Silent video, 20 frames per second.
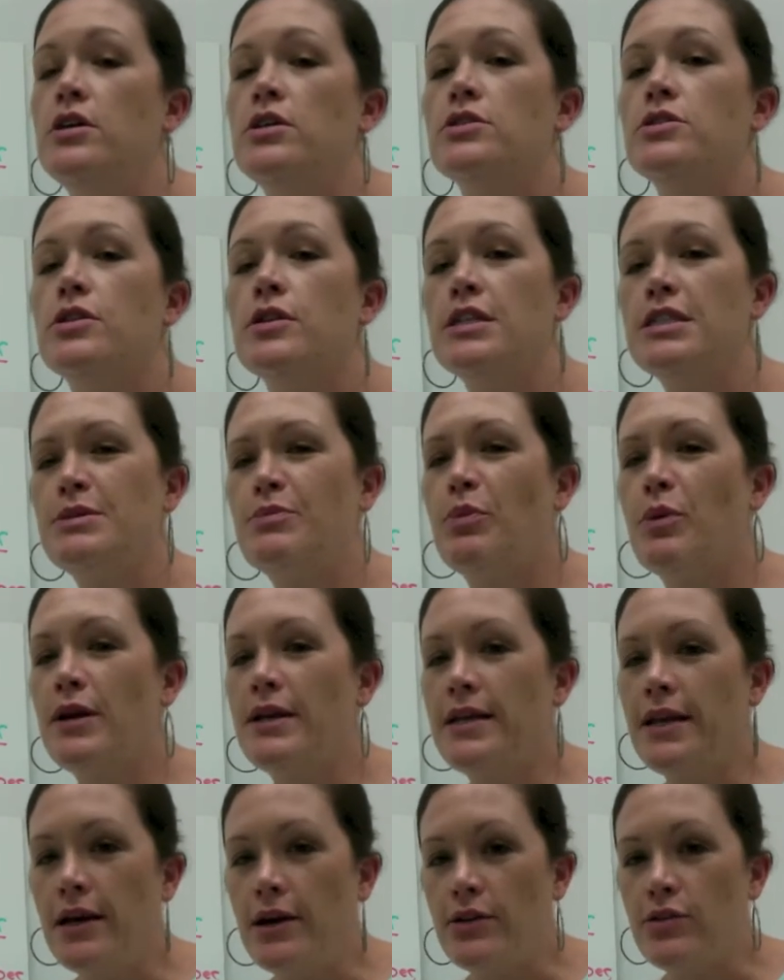So let's
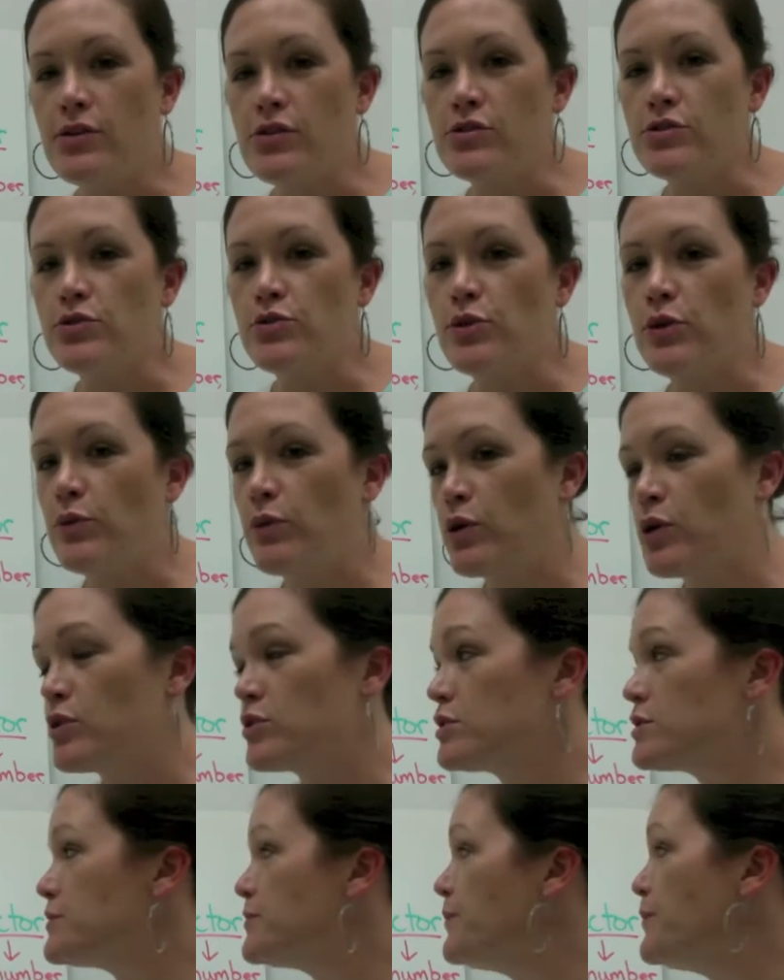break down those three
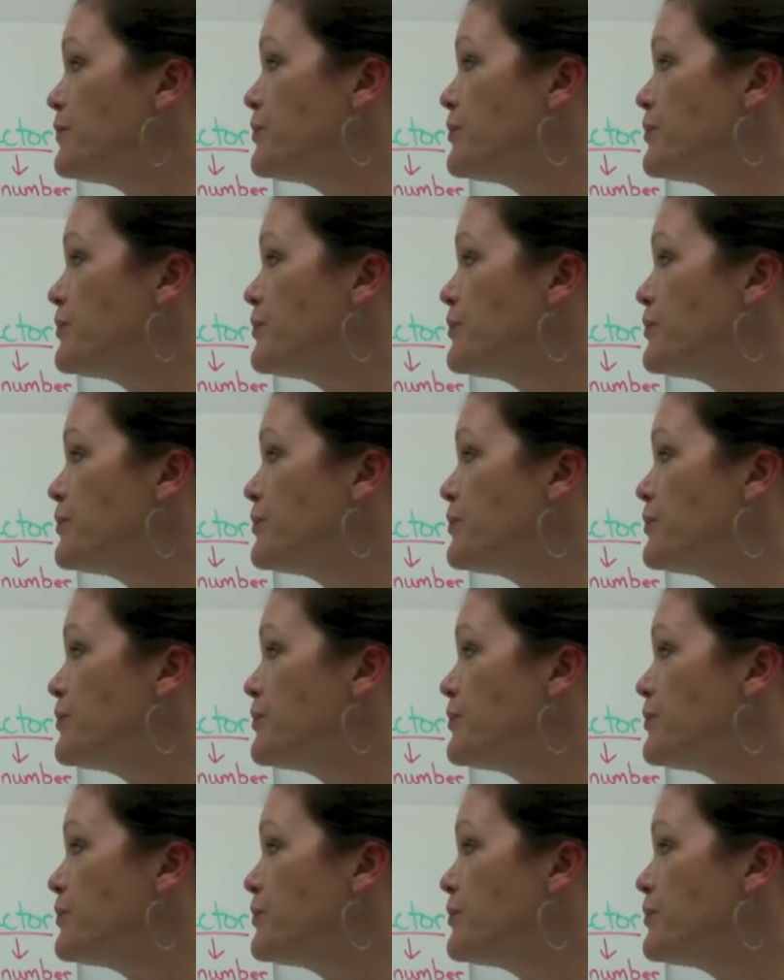words.